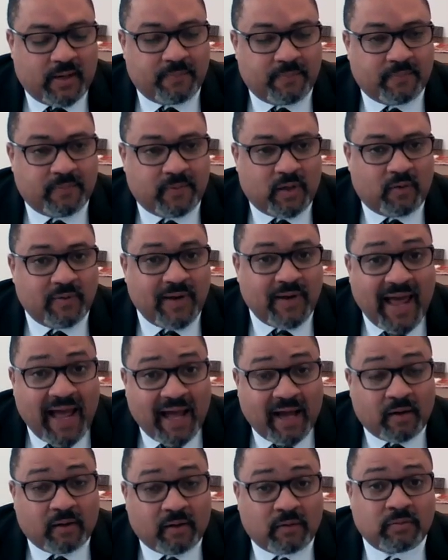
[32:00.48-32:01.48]

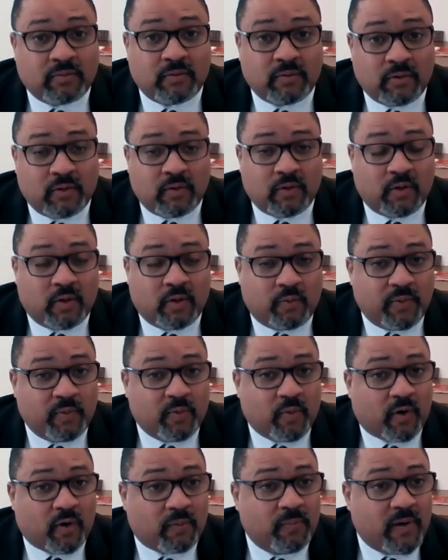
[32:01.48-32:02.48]
Now
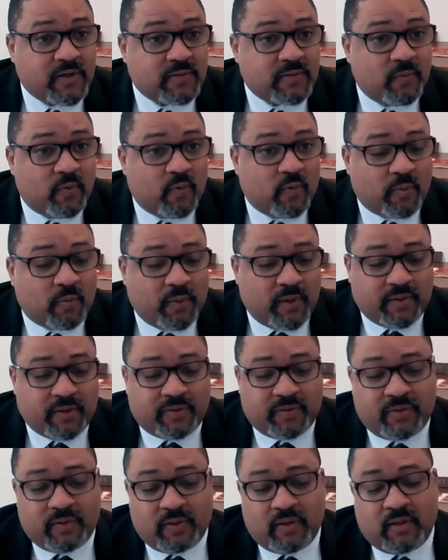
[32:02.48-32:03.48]
we work much more
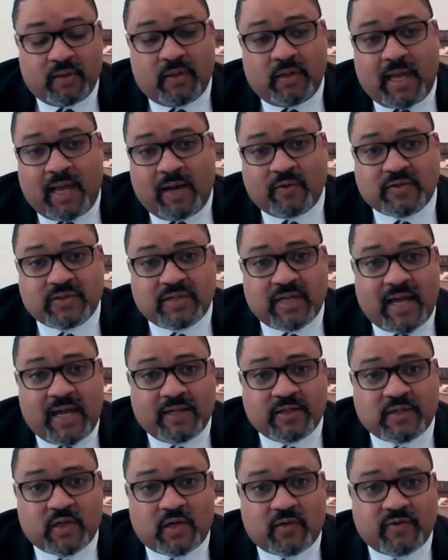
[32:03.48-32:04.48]
with
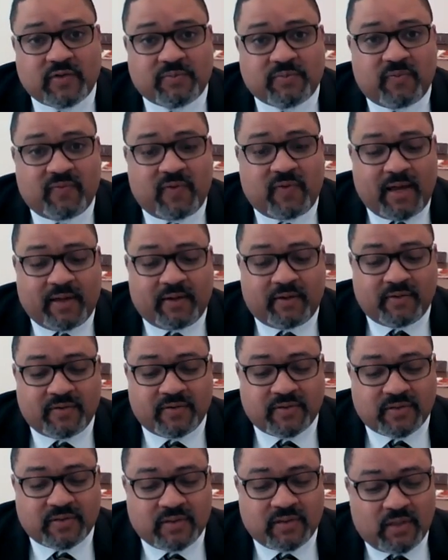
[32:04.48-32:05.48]
outside service
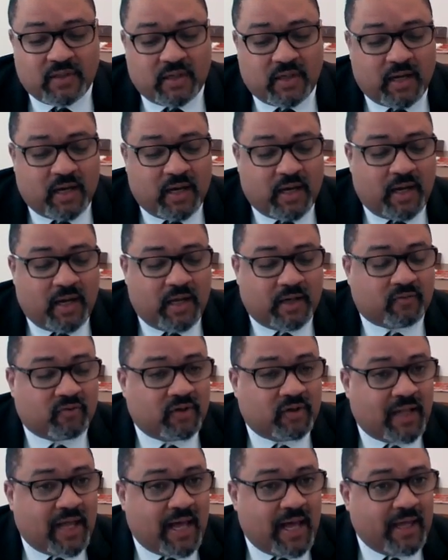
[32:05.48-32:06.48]
providers and
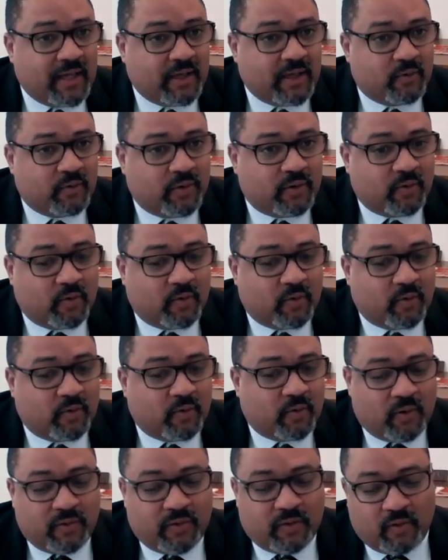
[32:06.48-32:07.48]
are relying
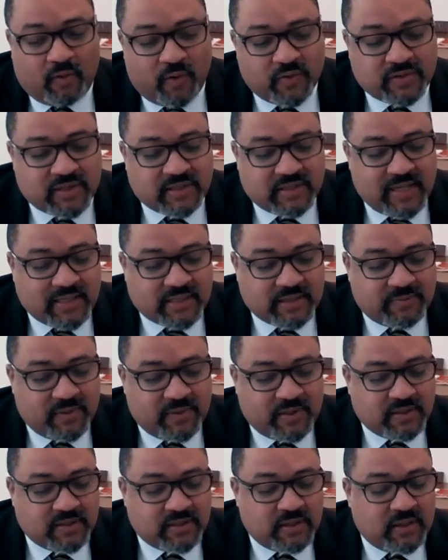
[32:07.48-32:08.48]
on those
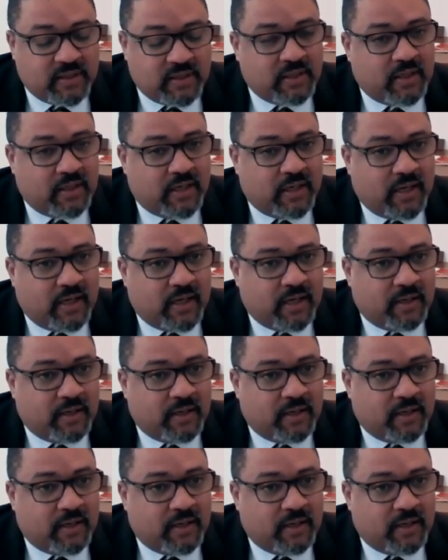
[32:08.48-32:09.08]
assessments.